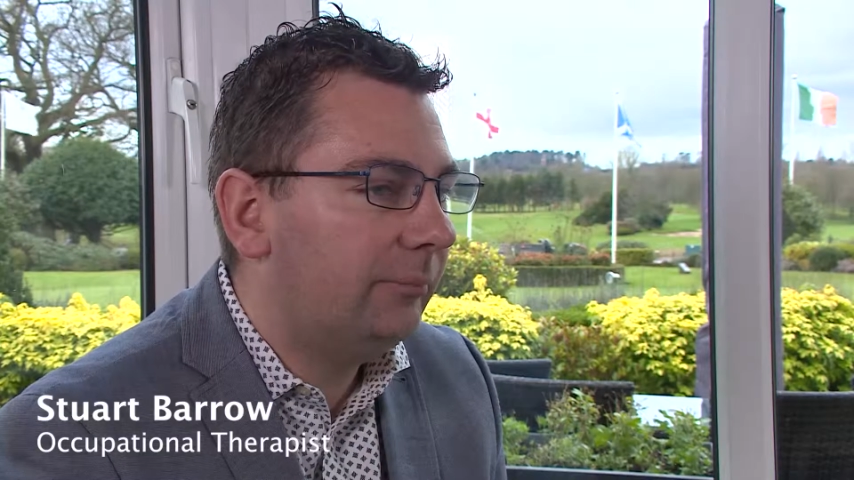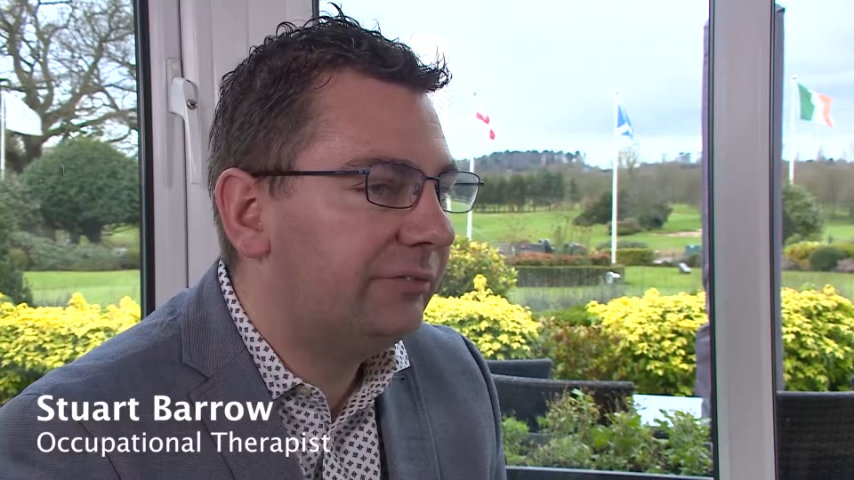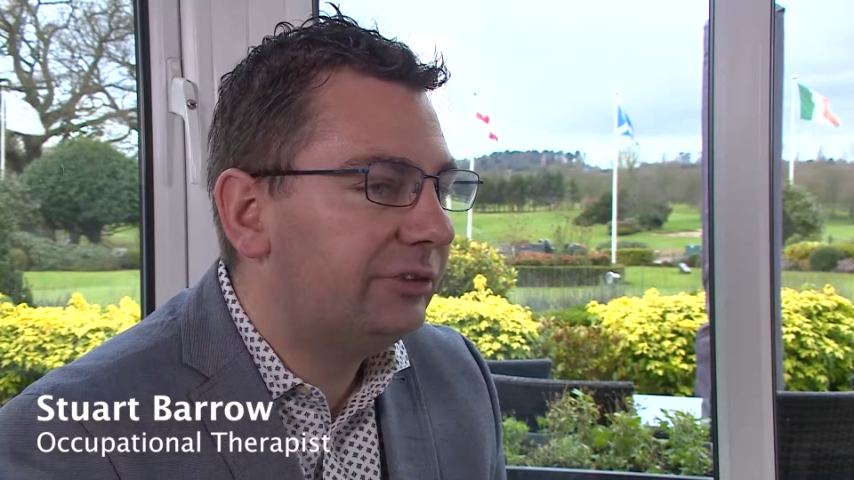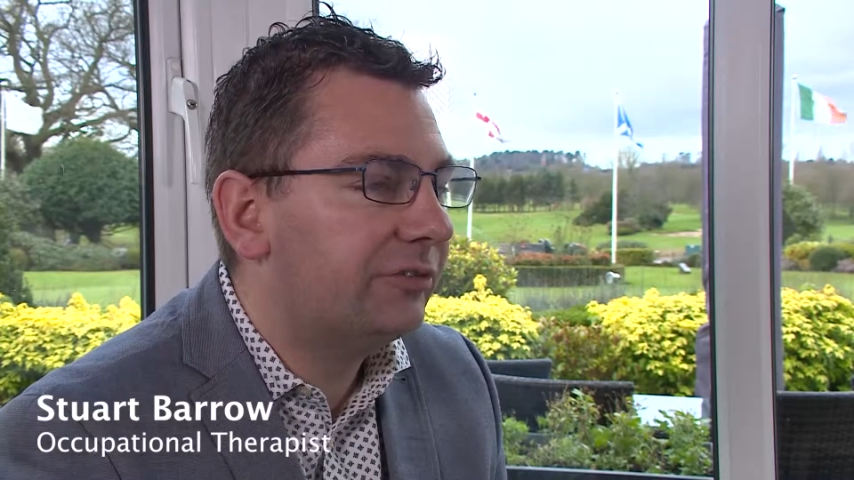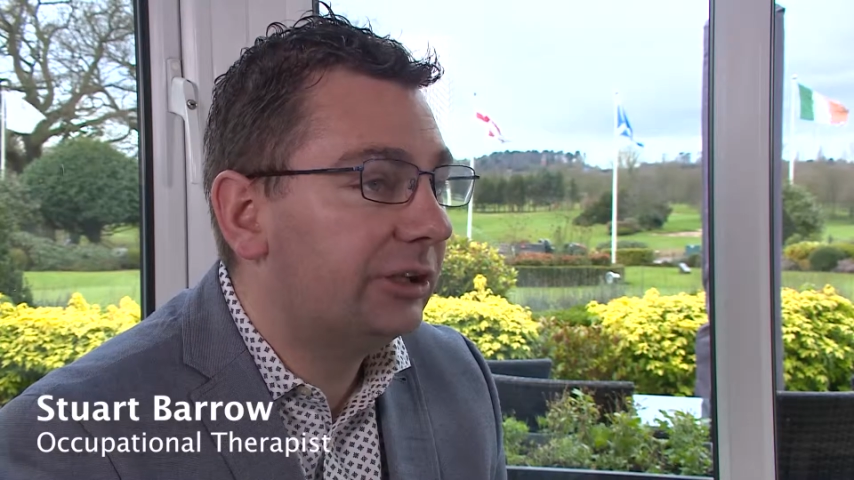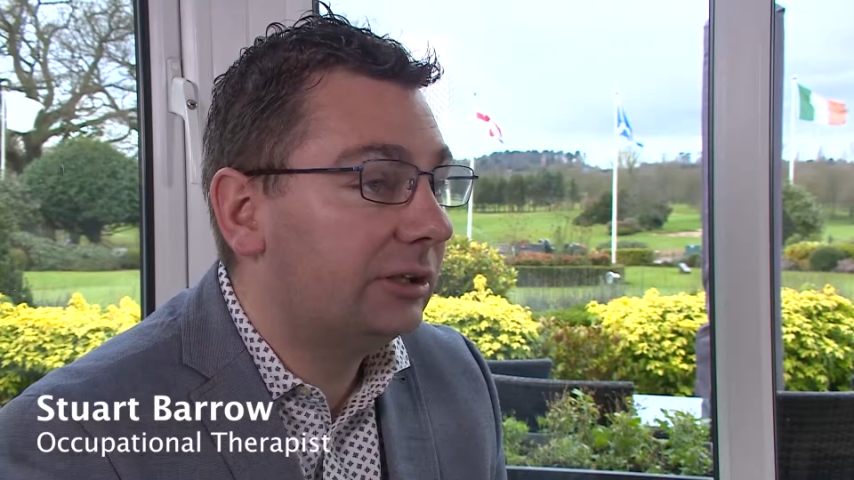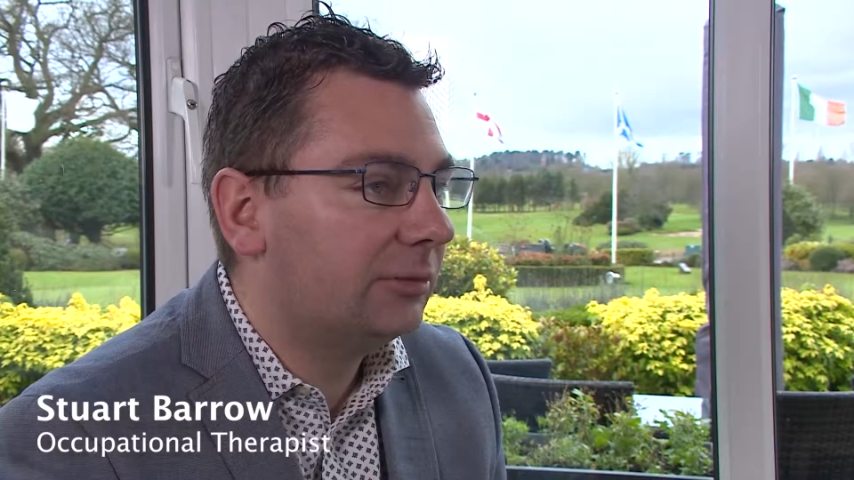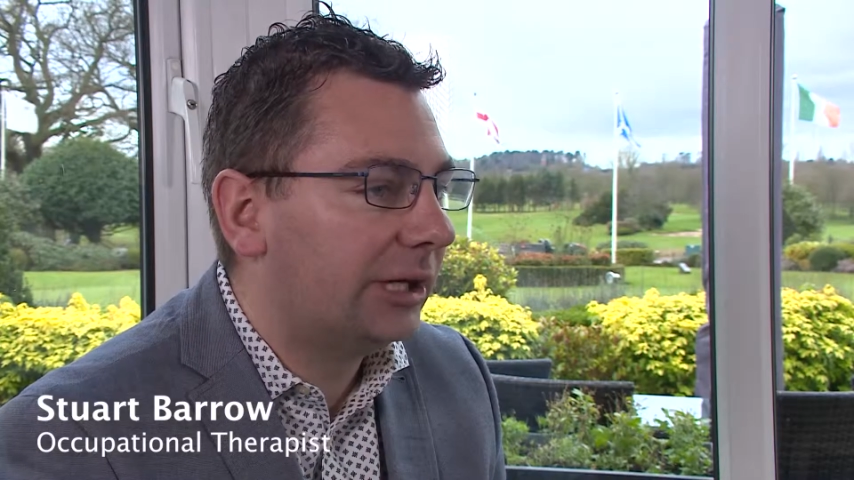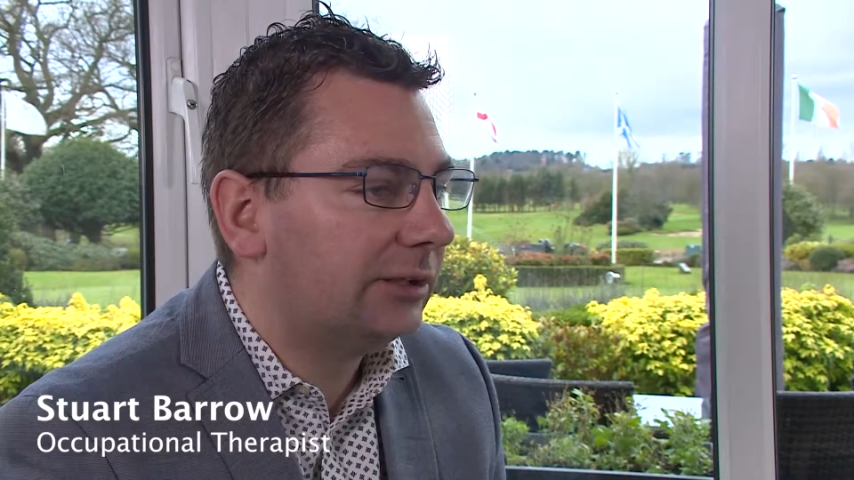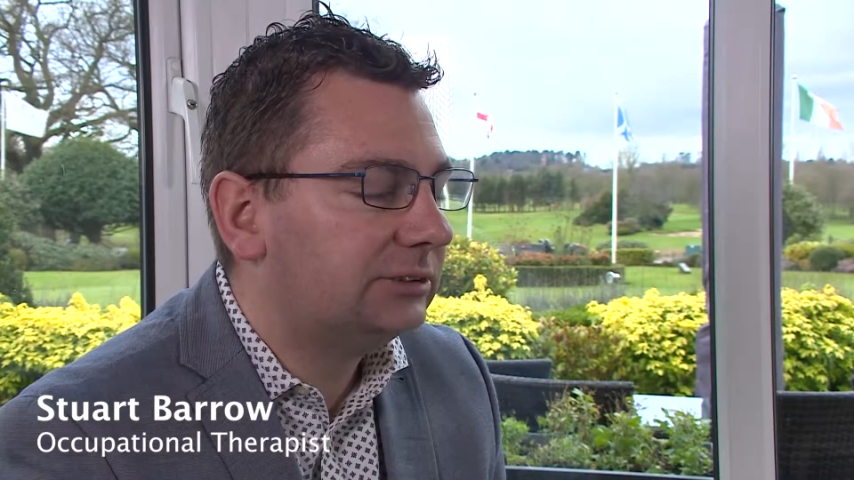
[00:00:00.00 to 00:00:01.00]
If you think
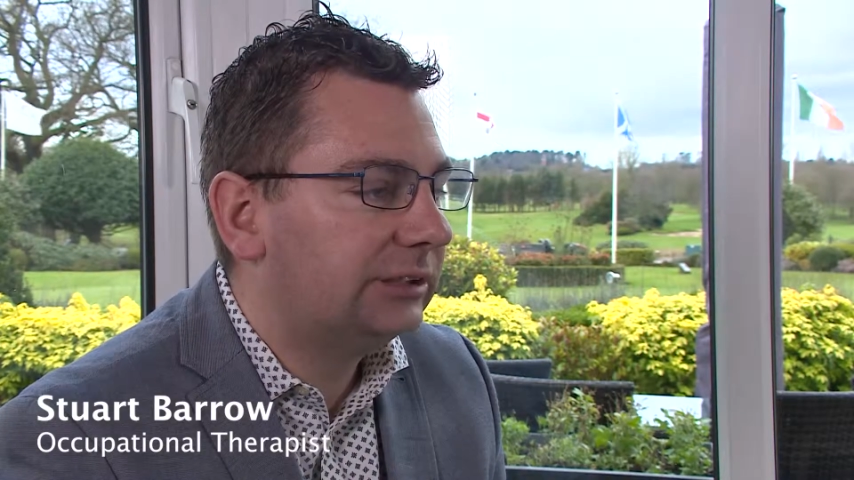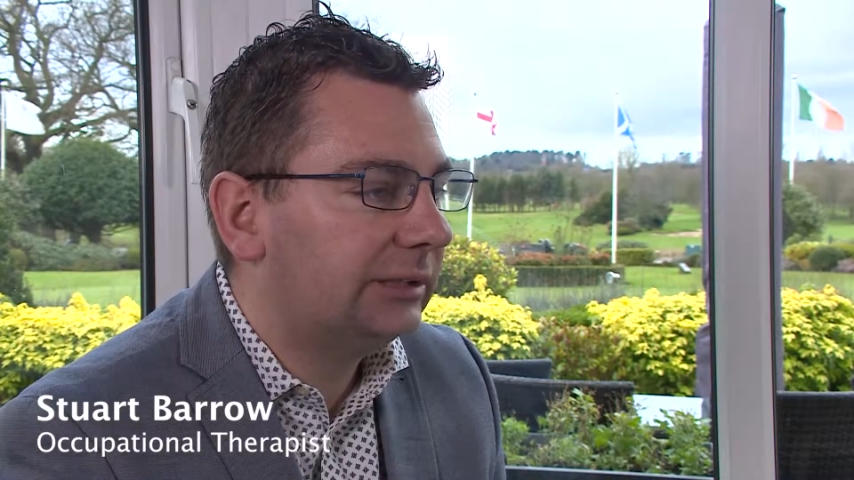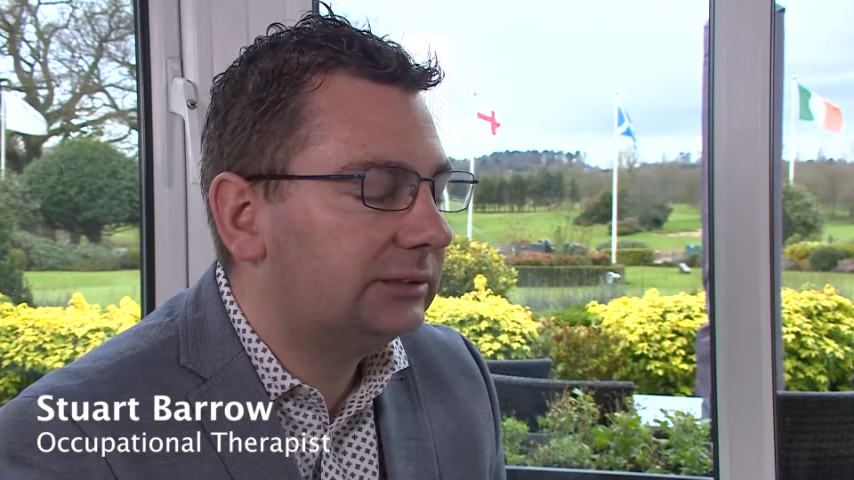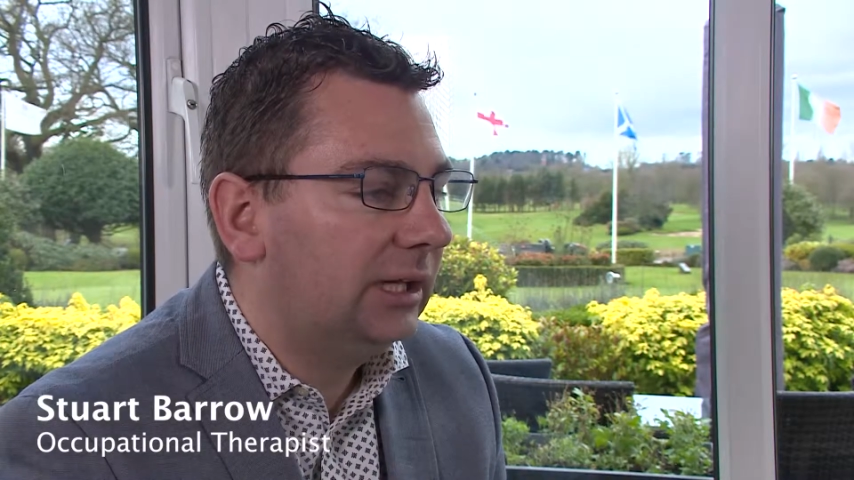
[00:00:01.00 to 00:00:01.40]
about it,